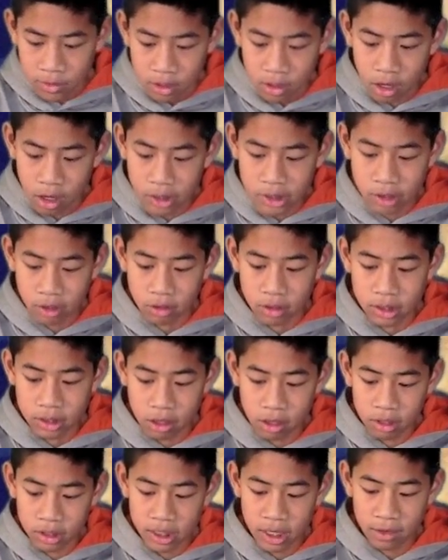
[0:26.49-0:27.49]
Also,
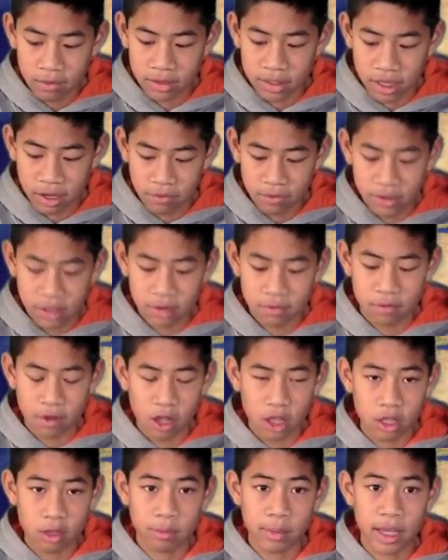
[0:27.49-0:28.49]
solids have a definite
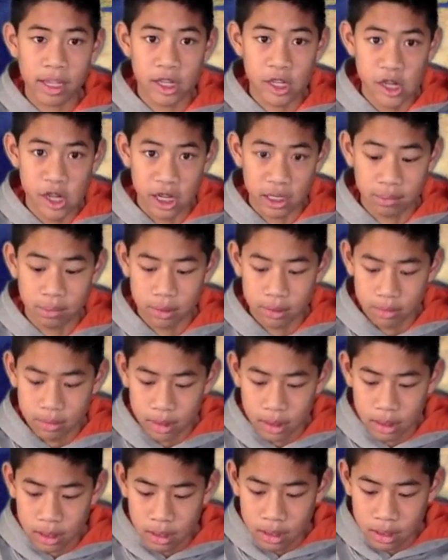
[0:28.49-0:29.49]
volume and shape.
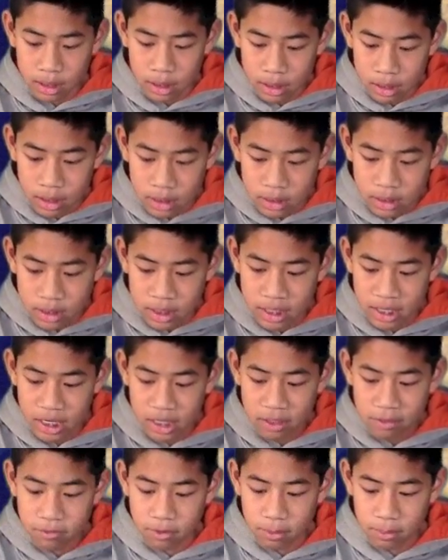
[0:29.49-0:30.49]
To
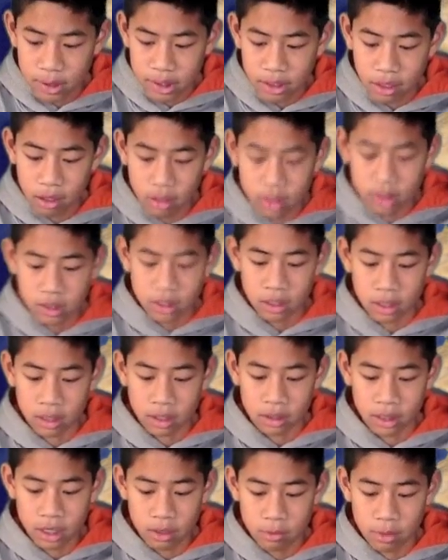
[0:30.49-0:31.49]
get from a solid to
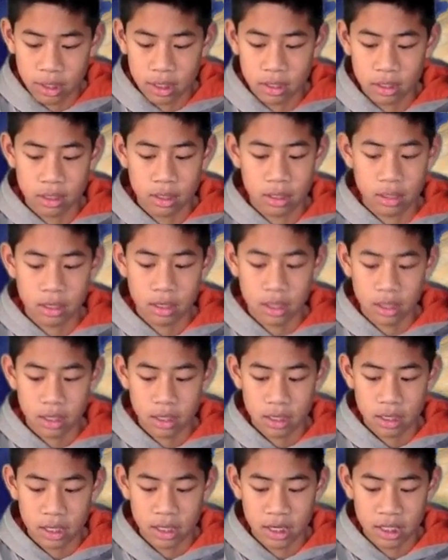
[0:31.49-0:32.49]
a liquid,
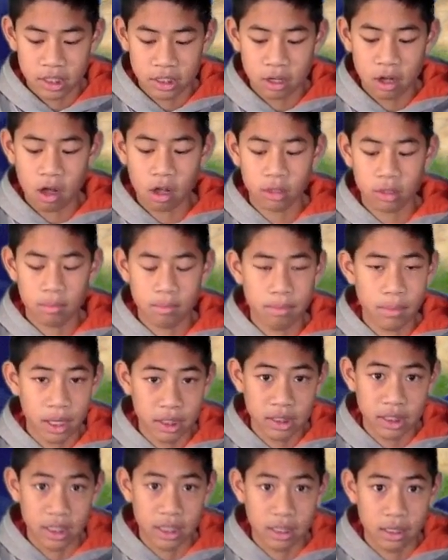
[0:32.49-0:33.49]
it is called
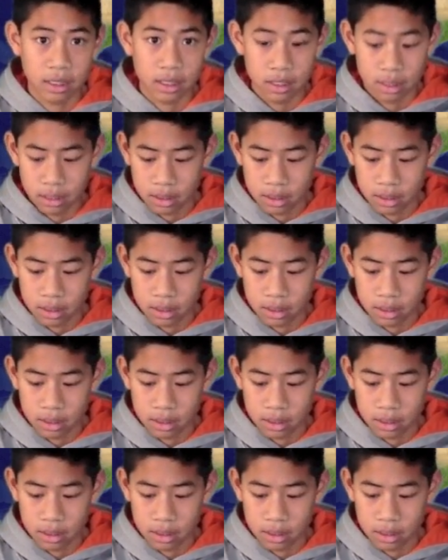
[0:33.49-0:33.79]
melting.